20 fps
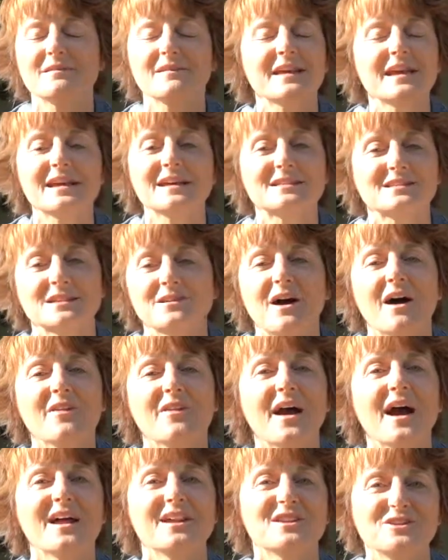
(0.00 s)
links and all
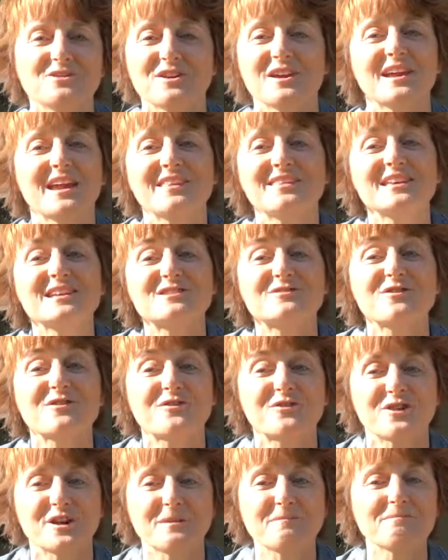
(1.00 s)
that, and you can get these for
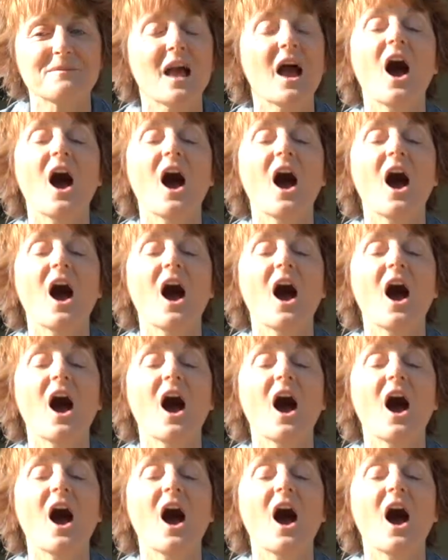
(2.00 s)
free.